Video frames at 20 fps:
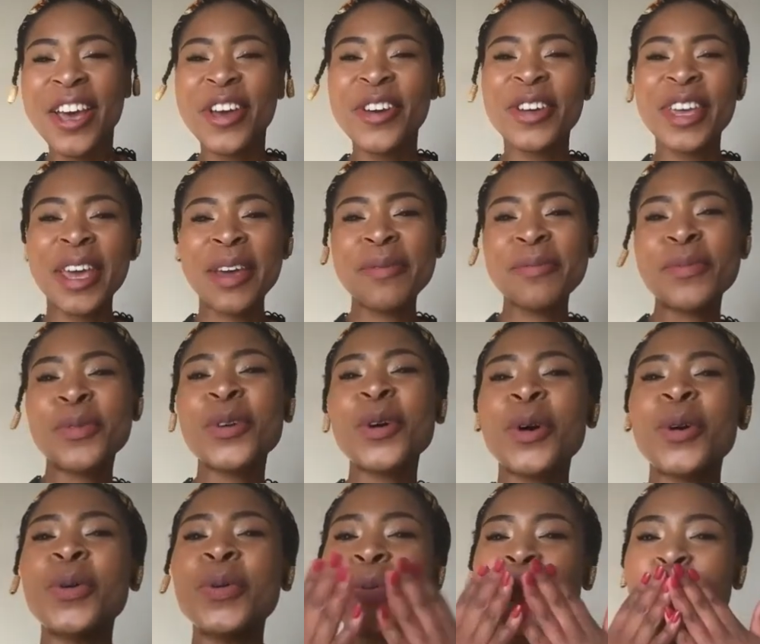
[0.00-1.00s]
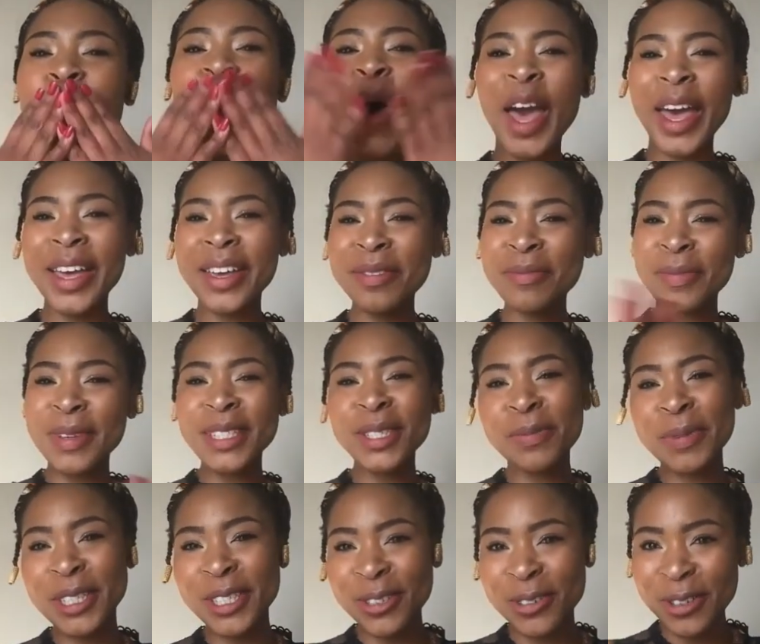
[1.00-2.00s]
Okay, cool. Mwah.
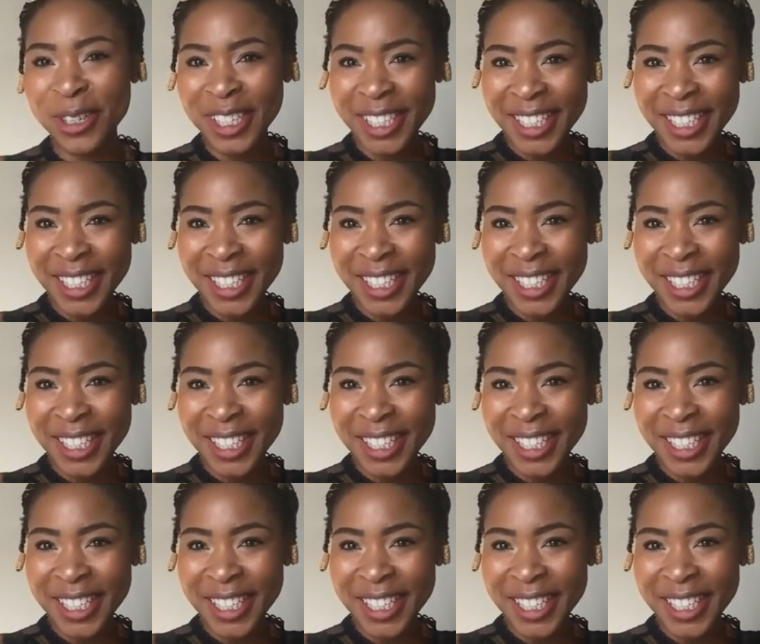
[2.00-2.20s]
Bisous,